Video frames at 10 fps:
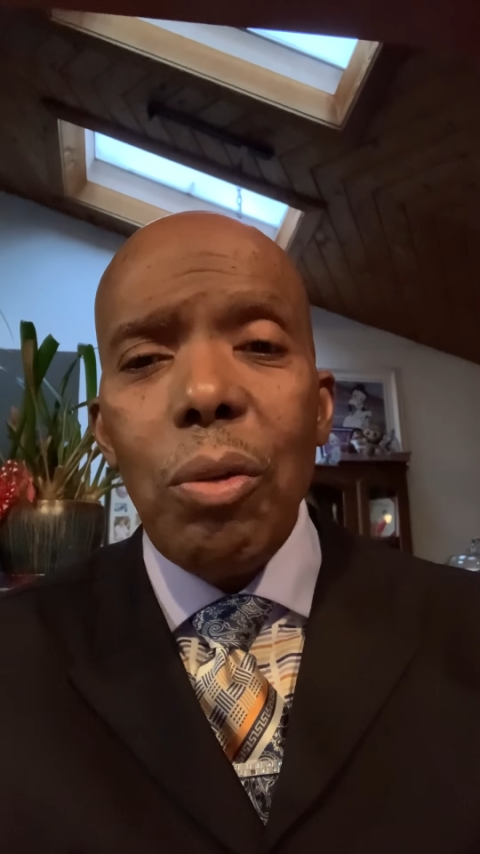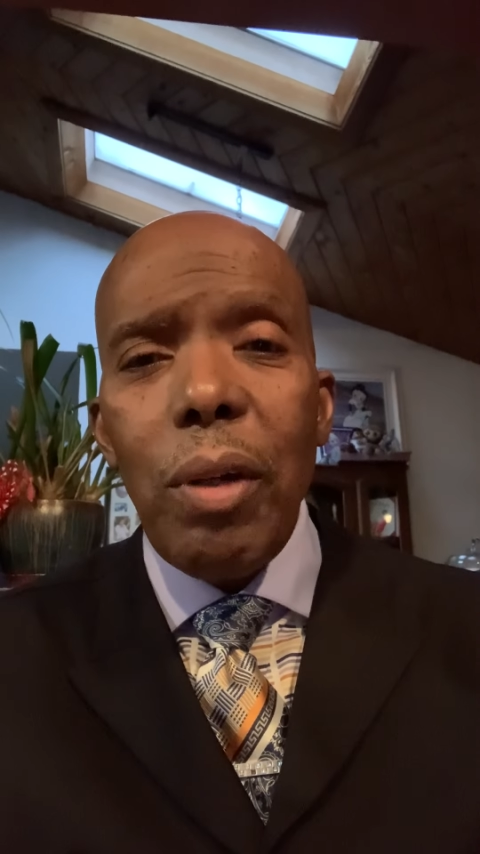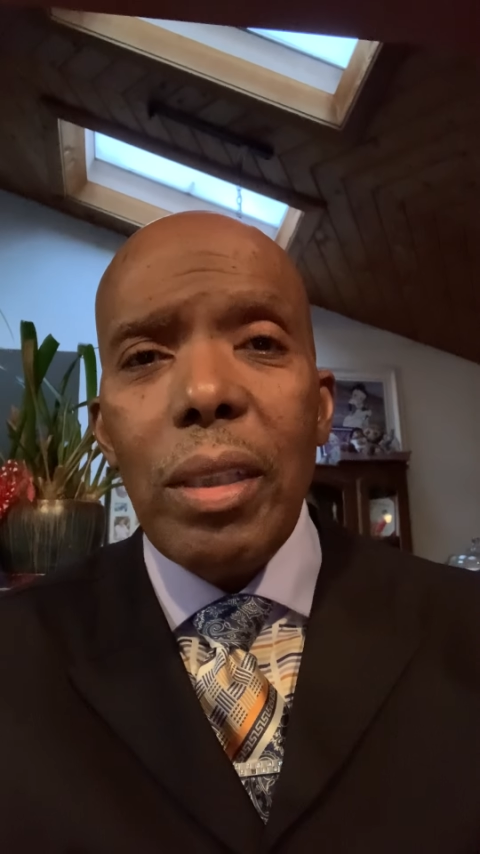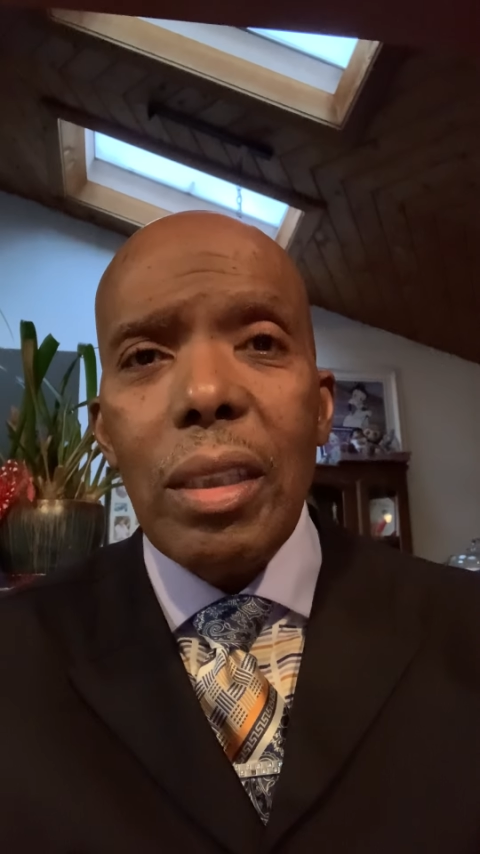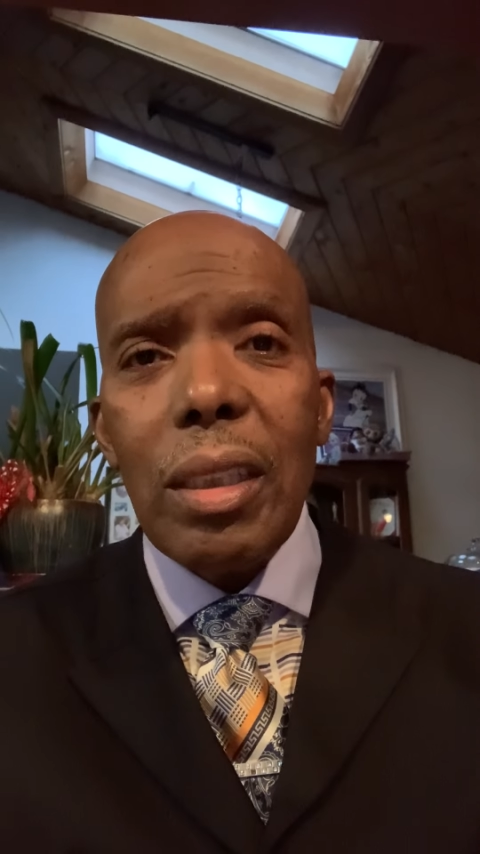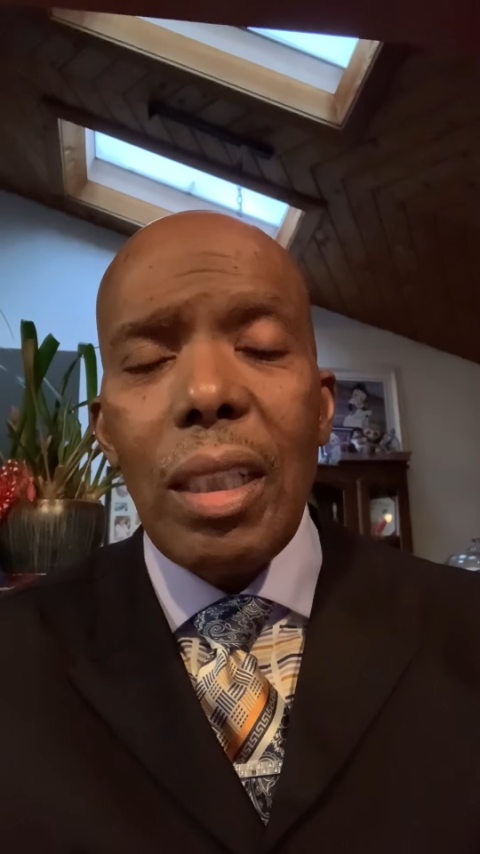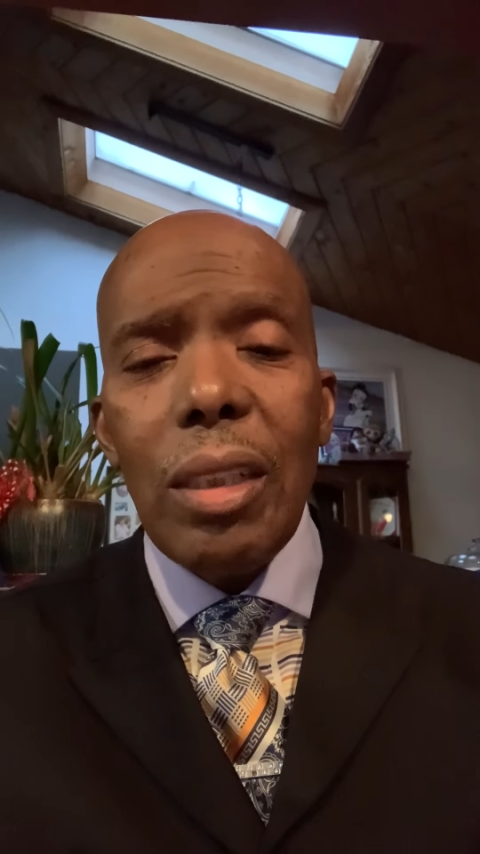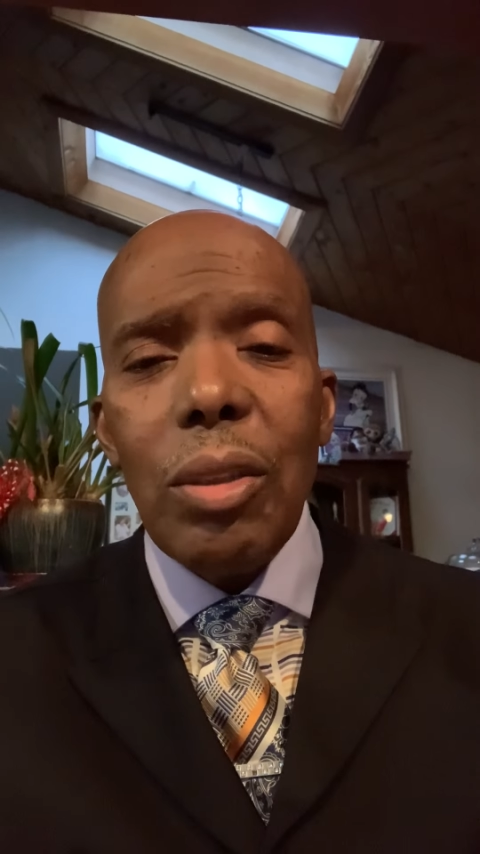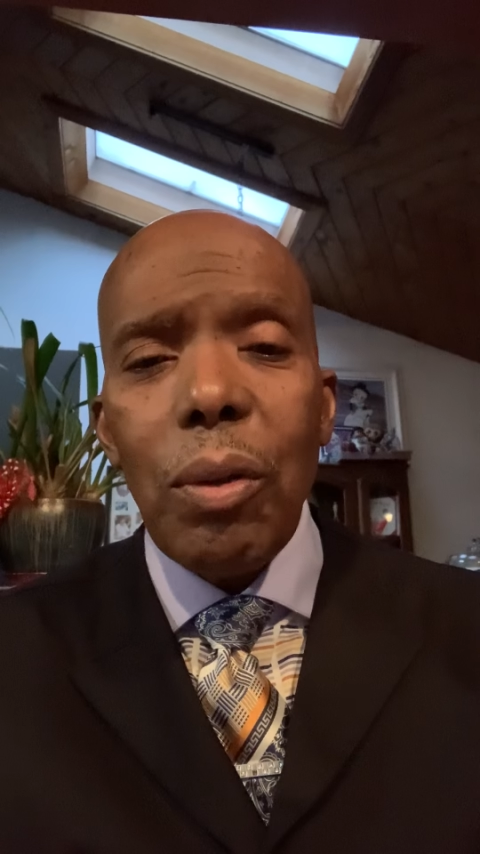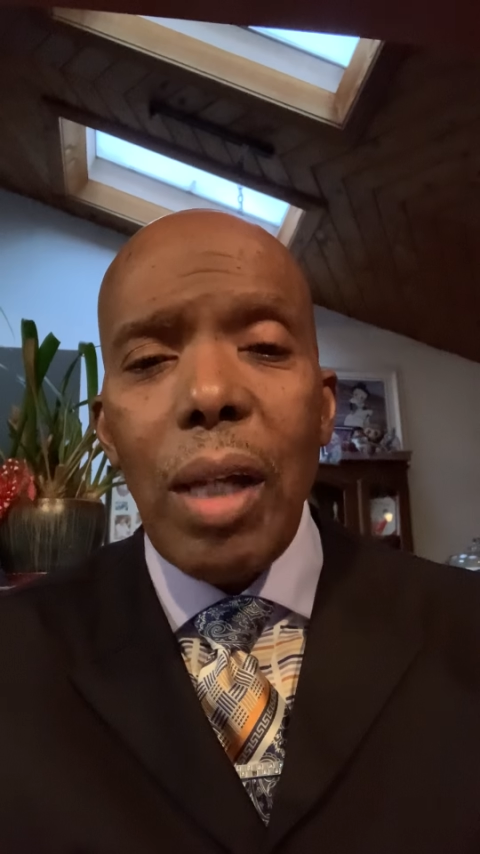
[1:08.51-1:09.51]
gracious and
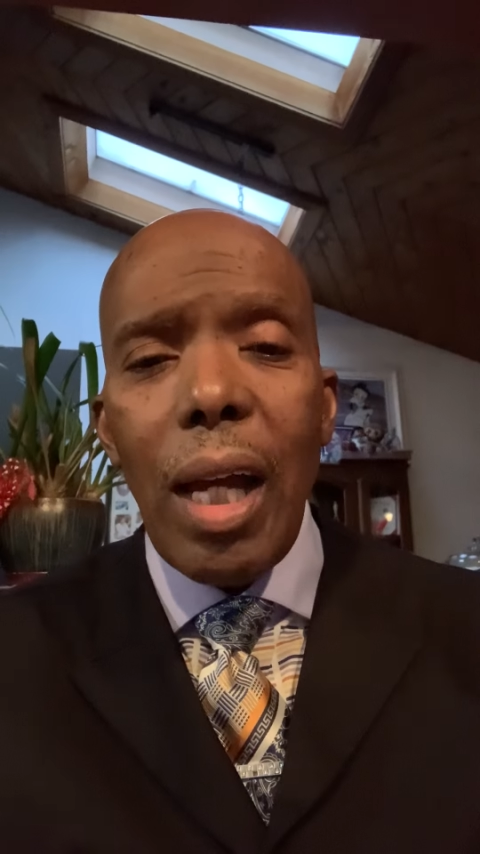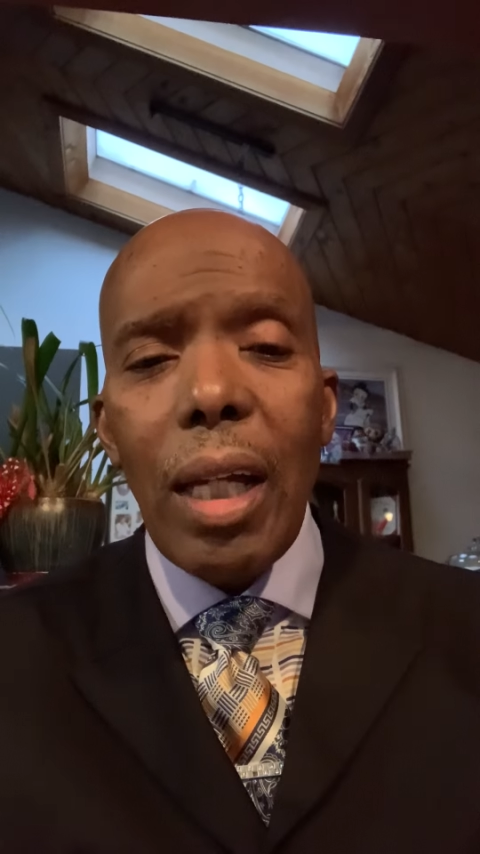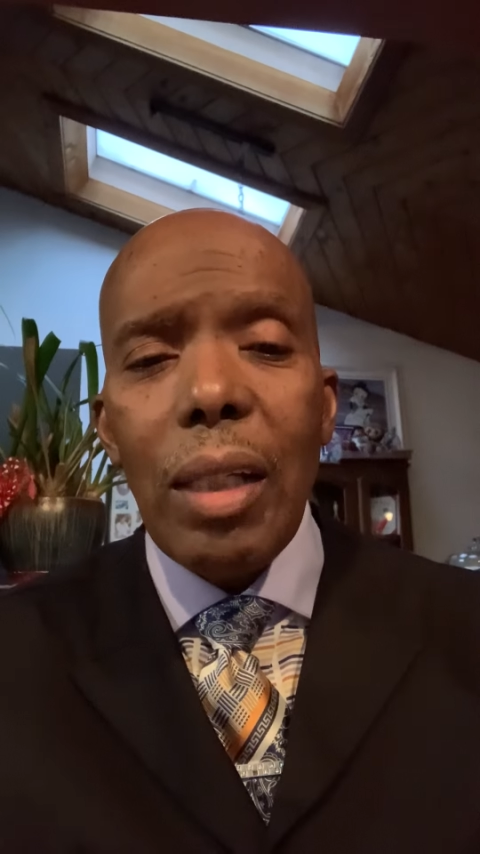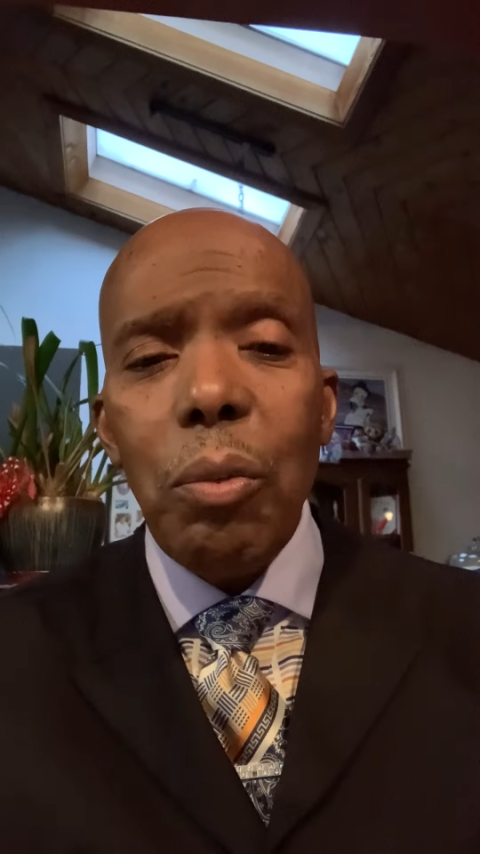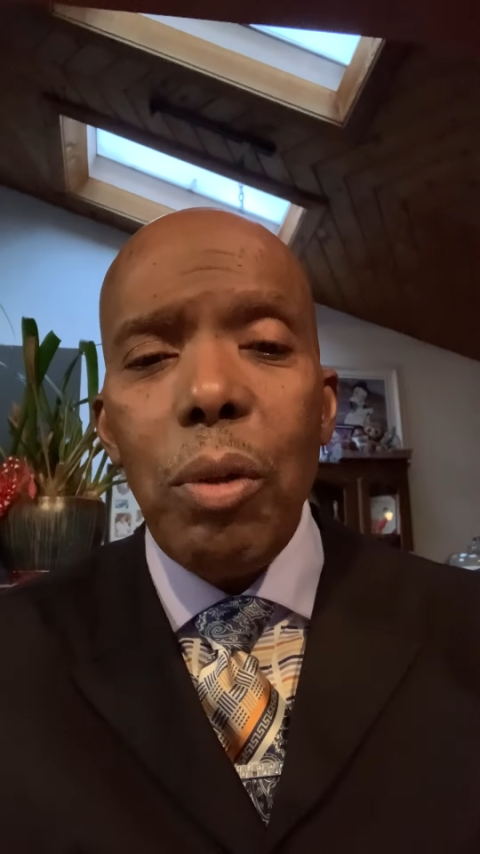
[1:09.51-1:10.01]
he's so kind.